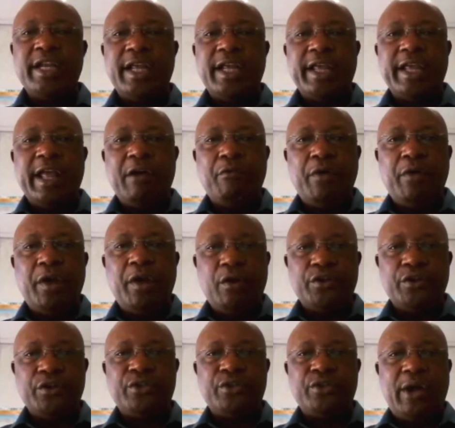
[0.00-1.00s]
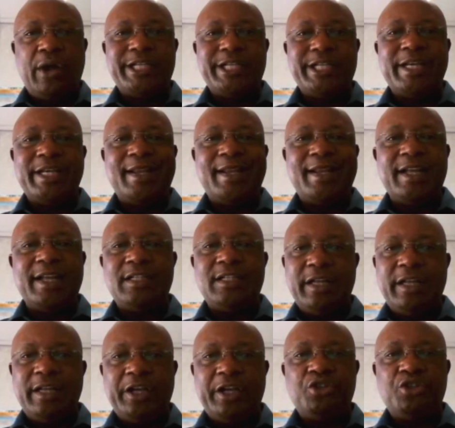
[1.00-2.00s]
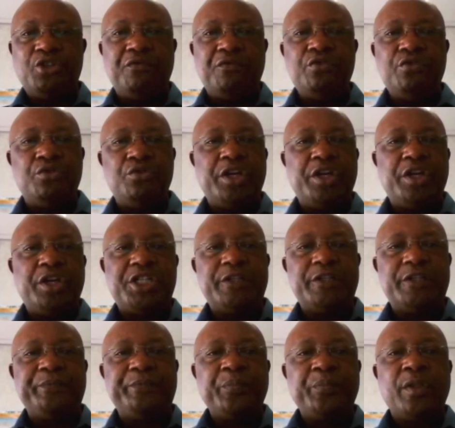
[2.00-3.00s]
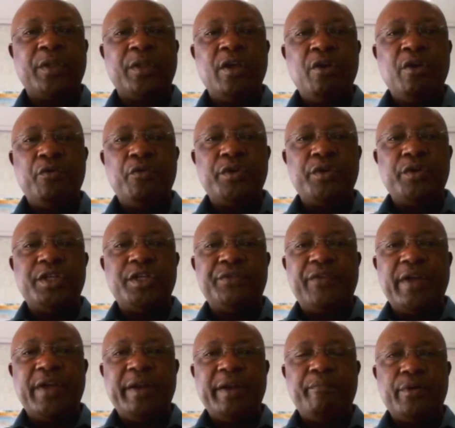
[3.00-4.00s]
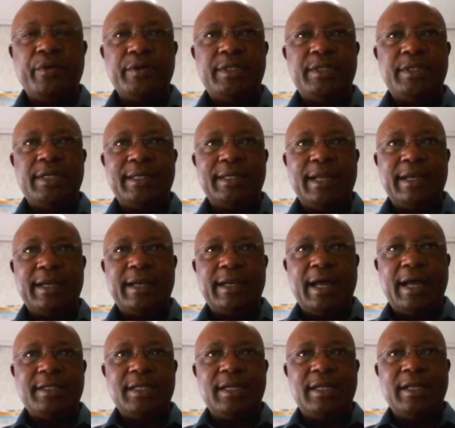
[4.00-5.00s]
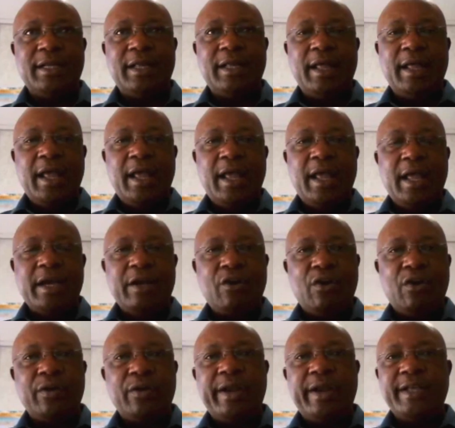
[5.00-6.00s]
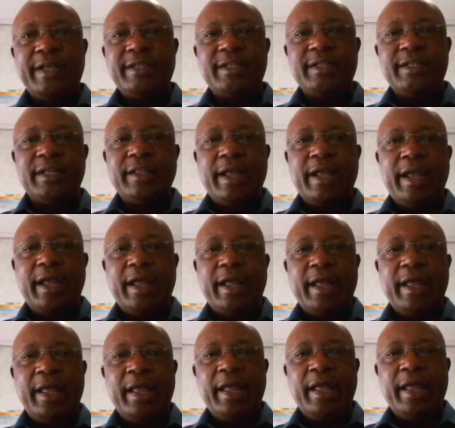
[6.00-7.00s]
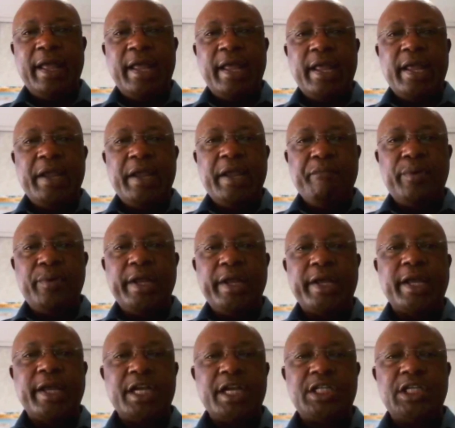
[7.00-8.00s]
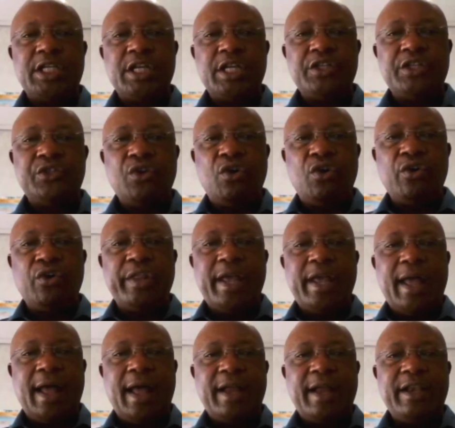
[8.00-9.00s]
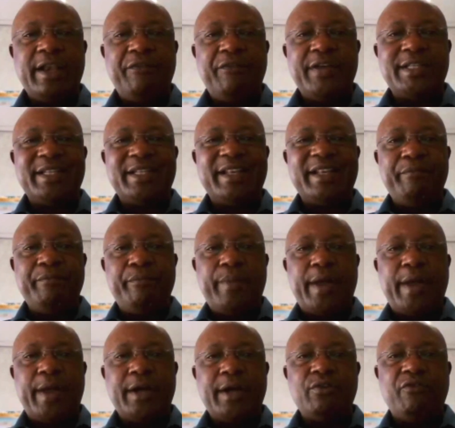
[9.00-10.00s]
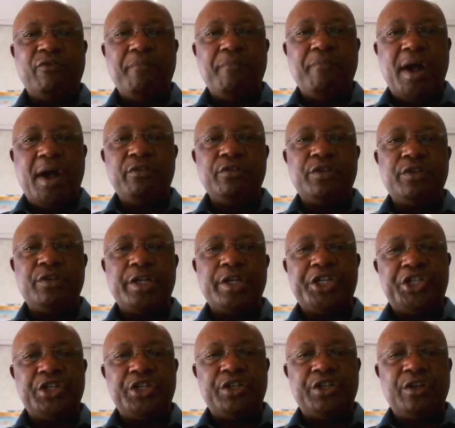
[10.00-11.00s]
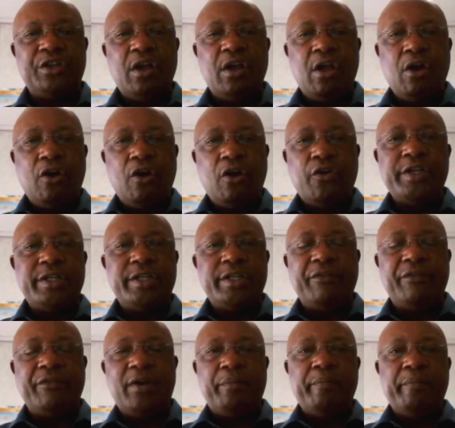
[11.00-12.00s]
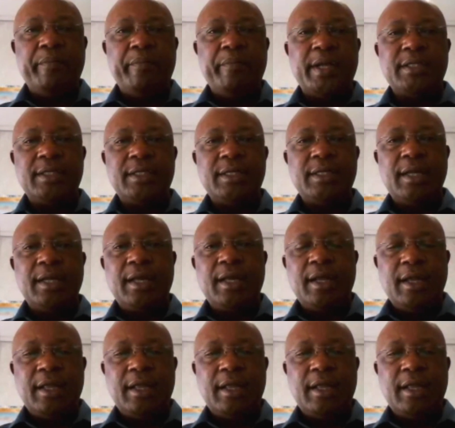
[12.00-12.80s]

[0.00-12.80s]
in here we also articulate the issue of nutrition, which is very important, and actually recognizing the implications or the adverse impact of malnutrition on development.